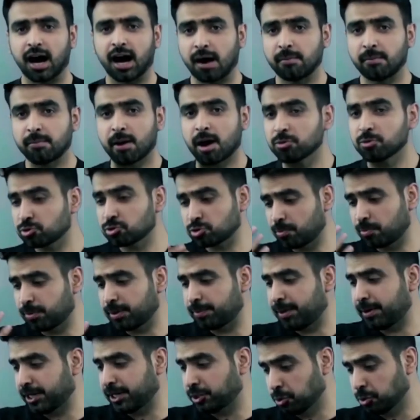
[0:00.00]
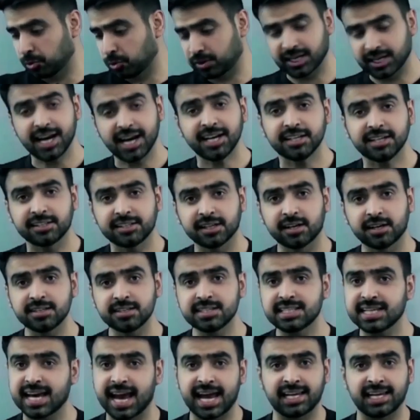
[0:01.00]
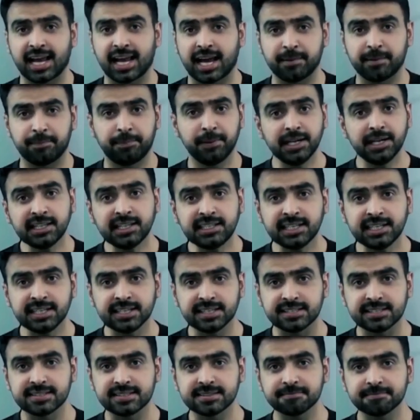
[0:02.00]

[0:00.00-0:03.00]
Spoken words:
amounts to be paid to creditors and liabilities?